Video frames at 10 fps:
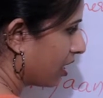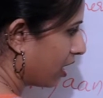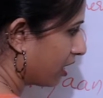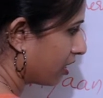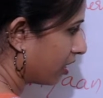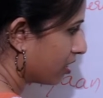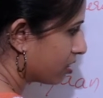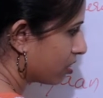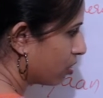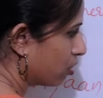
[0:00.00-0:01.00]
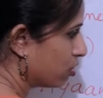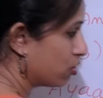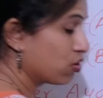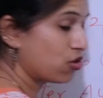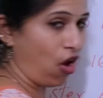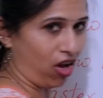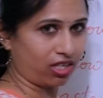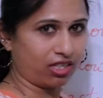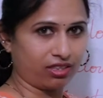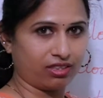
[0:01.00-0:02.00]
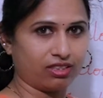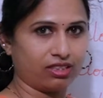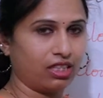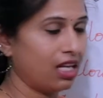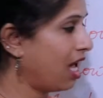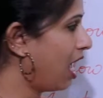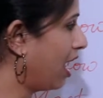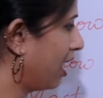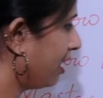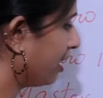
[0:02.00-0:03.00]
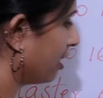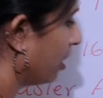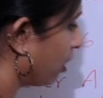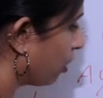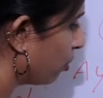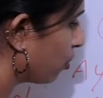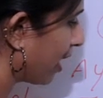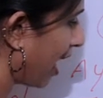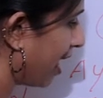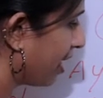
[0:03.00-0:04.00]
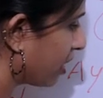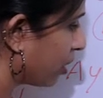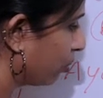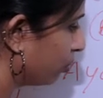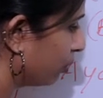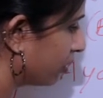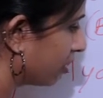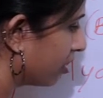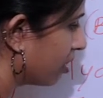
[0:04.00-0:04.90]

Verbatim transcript: it is wrong. And you can use